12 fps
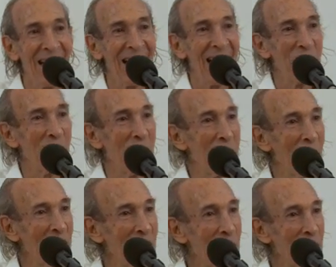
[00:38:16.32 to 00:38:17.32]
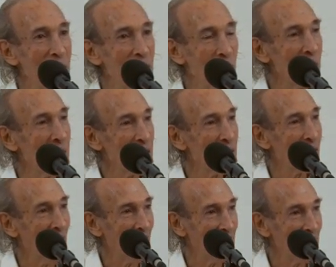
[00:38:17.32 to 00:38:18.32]
And when Mother was shown this
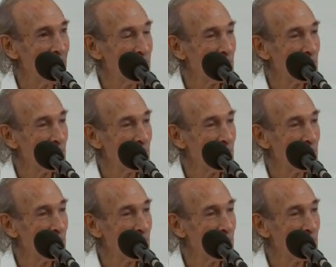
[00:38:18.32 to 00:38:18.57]
flower,